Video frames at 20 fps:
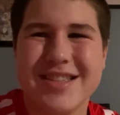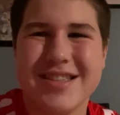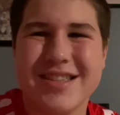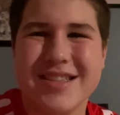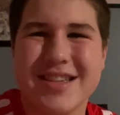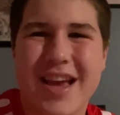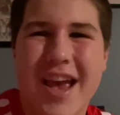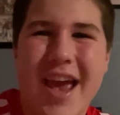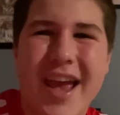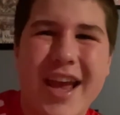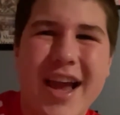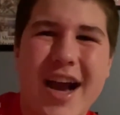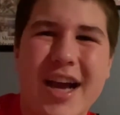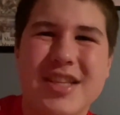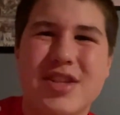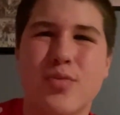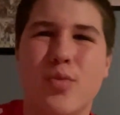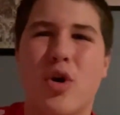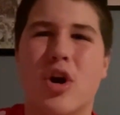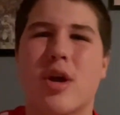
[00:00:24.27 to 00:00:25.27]
Hey guys,
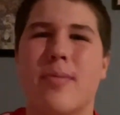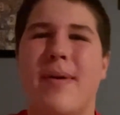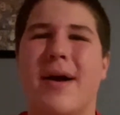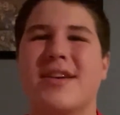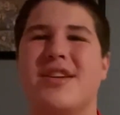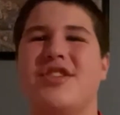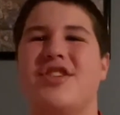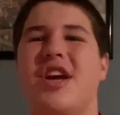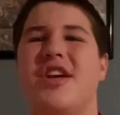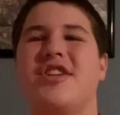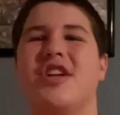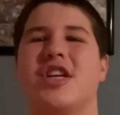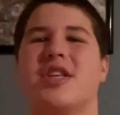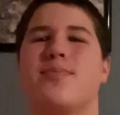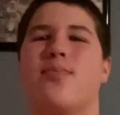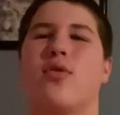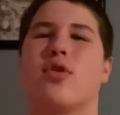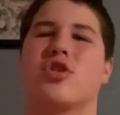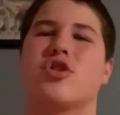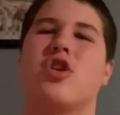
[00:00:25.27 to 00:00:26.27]
and welcome back to JJ
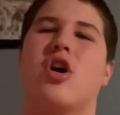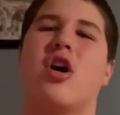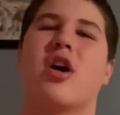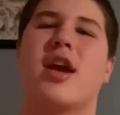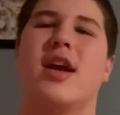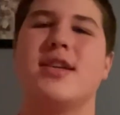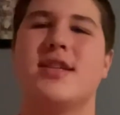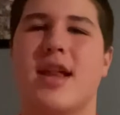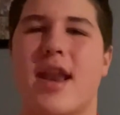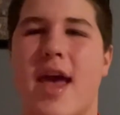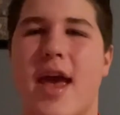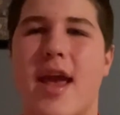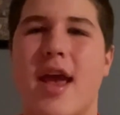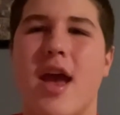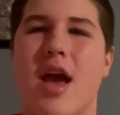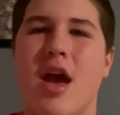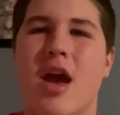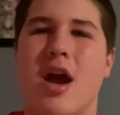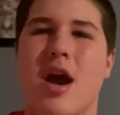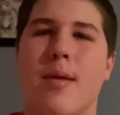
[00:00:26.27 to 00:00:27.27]
Sports Talk, and today
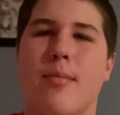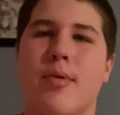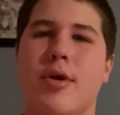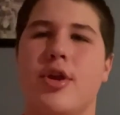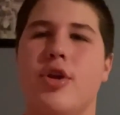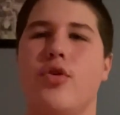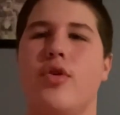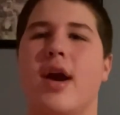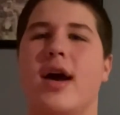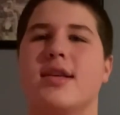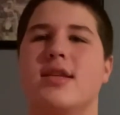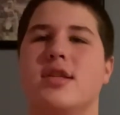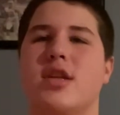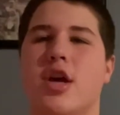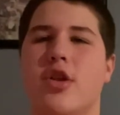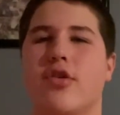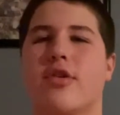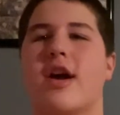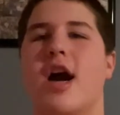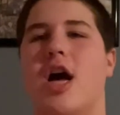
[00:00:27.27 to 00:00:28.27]
I'm bringing you guys
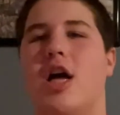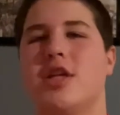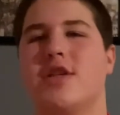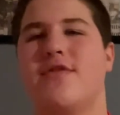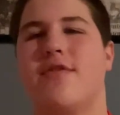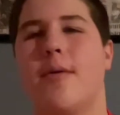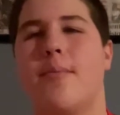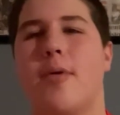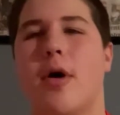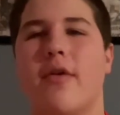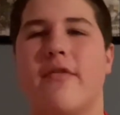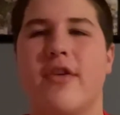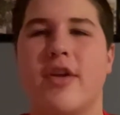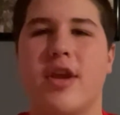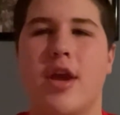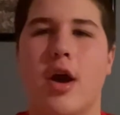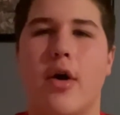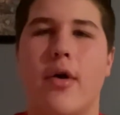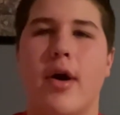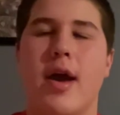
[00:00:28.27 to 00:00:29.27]
another college football
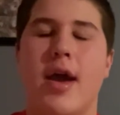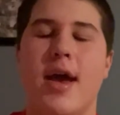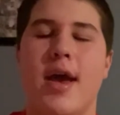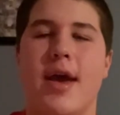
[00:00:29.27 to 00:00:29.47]
video,